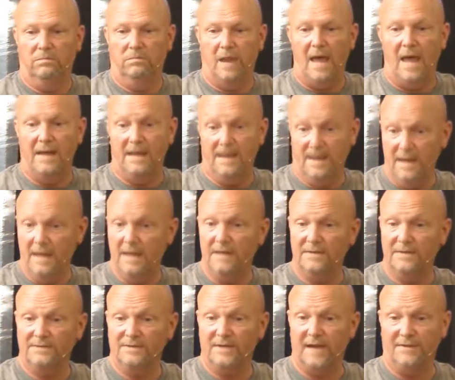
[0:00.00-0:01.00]
like it
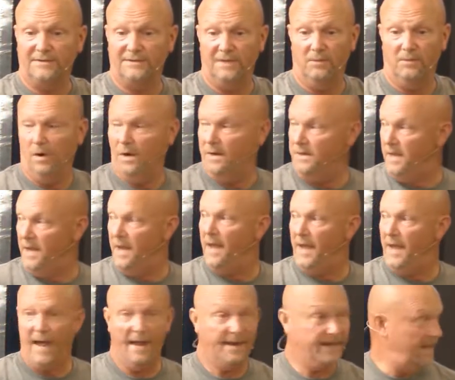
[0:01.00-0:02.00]
is? And I said, Well,
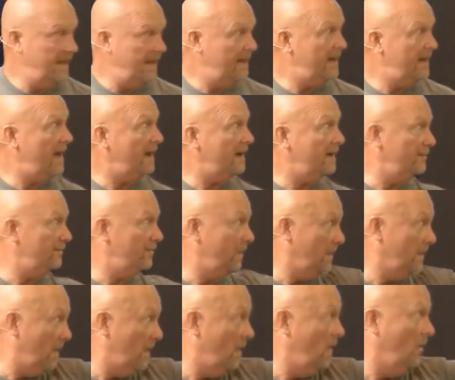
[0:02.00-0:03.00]
yeah, I can. I can
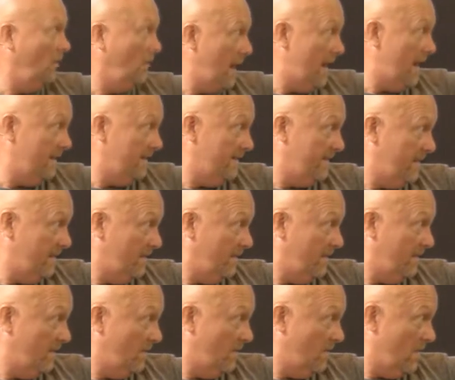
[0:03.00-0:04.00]
drill a hole right up there on
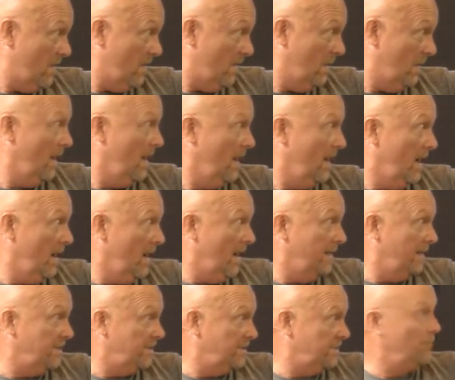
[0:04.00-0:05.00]
that wall
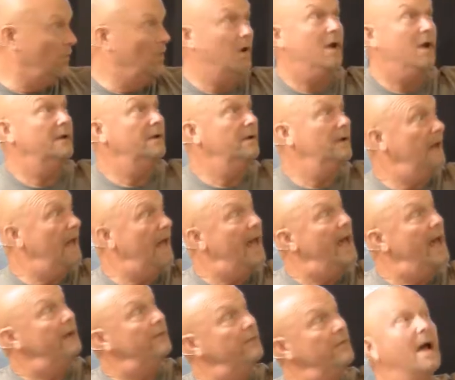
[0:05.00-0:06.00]
and just run the
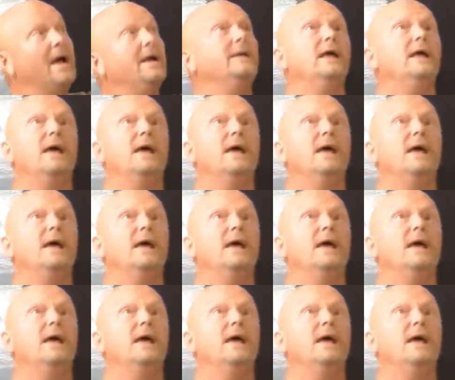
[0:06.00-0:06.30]
line right